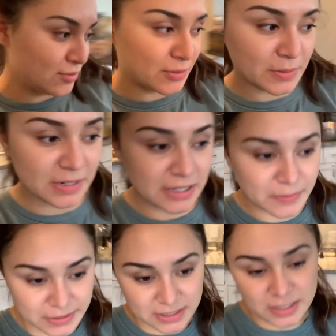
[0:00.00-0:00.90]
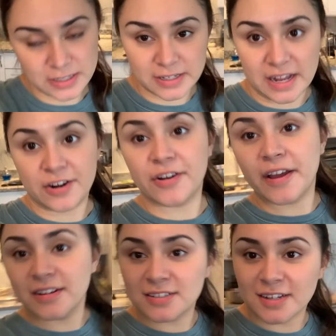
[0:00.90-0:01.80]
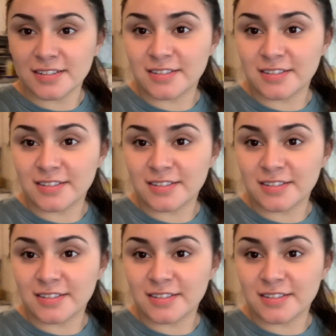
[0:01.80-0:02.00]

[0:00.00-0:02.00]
recording, it was Saturday. Today's